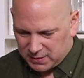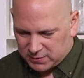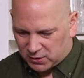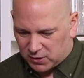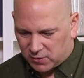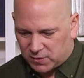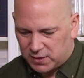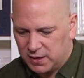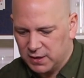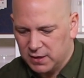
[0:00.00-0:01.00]
So,
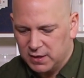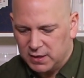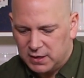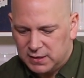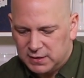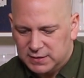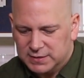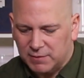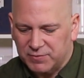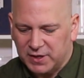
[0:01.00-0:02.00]

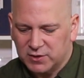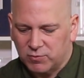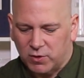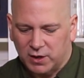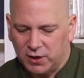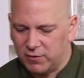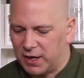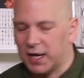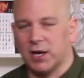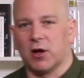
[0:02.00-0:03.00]
something to warn you, and
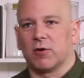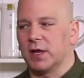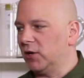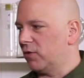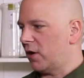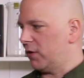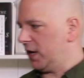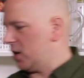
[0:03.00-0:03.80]
I know that you already